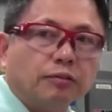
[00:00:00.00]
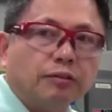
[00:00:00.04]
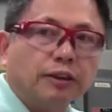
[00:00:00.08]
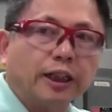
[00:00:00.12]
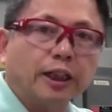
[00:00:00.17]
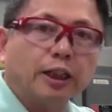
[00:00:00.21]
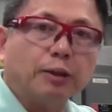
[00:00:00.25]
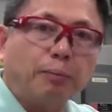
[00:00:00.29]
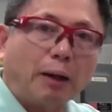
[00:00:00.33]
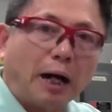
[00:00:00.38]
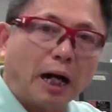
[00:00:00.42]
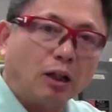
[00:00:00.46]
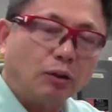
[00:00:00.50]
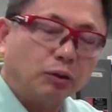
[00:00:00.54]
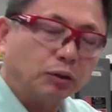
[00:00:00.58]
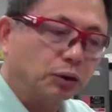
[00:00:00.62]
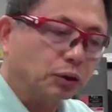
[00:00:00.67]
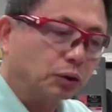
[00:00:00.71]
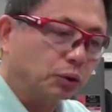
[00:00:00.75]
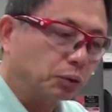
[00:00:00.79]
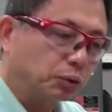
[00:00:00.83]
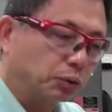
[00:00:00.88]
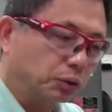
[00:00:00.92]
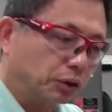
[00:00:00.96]
we get a power
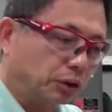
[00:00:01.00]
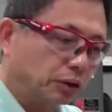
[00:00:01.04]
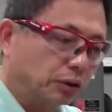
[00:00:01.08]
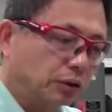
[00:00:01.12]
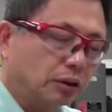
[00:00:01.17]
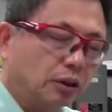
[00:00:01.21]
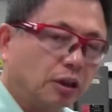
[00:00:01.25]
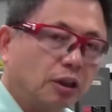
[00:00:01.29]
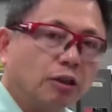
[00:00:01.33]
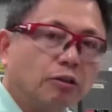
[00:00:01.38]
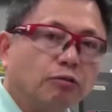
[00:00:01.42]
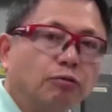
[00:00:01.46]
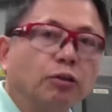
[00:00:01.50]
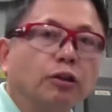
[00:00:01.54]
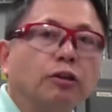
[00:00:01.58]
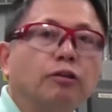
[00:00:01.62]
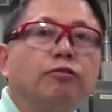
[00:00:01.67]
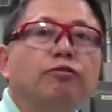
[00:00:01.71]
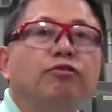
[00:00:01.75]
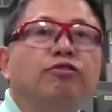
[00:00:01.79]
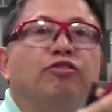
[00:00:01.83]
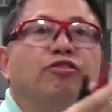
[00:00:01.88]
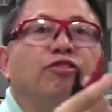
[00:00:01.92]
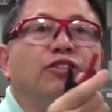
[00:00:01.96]
source for the
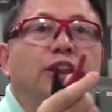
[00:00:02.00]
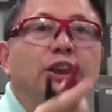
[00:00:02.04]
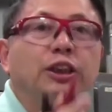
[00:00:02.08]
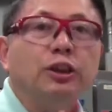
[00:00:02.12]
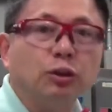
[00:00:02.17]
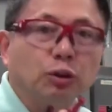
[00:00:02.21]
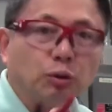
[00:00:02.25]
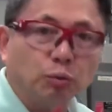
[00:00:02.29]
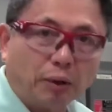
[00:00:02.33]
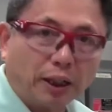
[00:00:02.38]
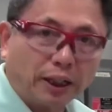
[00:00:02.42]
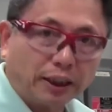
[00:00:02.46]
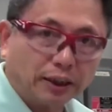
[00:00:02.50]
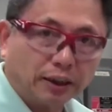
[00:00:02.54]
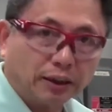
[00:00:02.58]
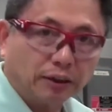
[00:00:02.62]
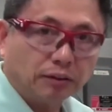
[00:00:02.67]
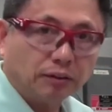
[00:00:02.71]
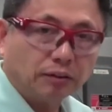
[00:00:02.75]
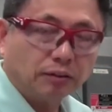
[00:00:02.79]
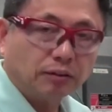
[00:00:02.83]
field winding.